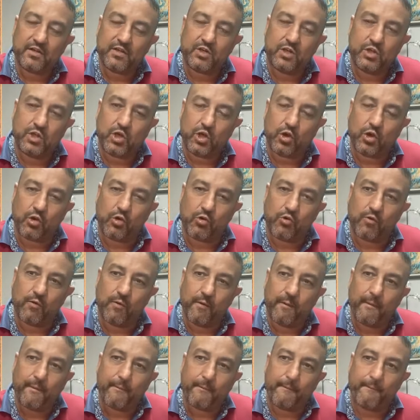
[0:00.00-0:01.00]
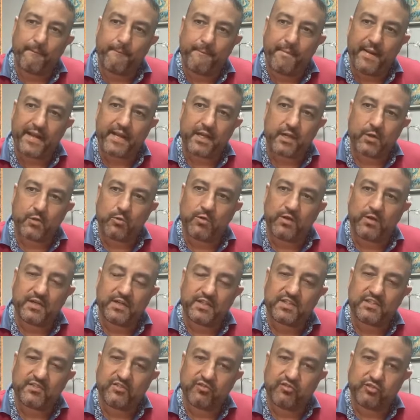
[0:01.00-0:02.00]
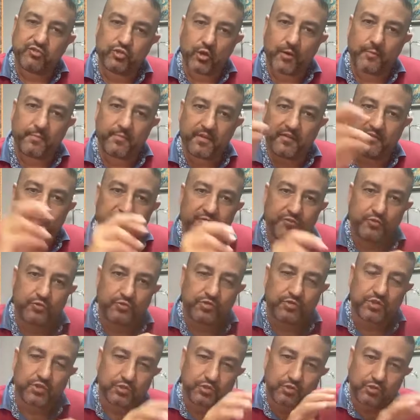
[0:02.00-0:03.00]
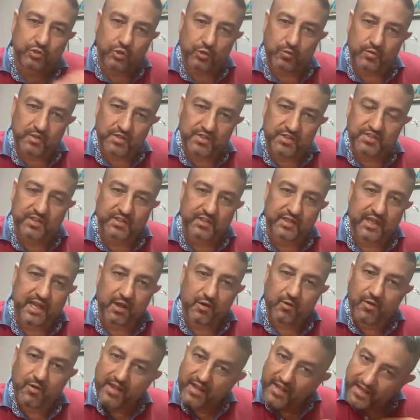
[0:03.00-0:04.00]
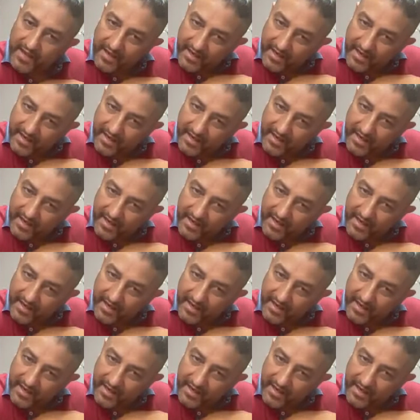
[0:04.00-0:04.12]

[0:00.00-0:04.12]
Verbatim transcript: go backwards from the future towards the now,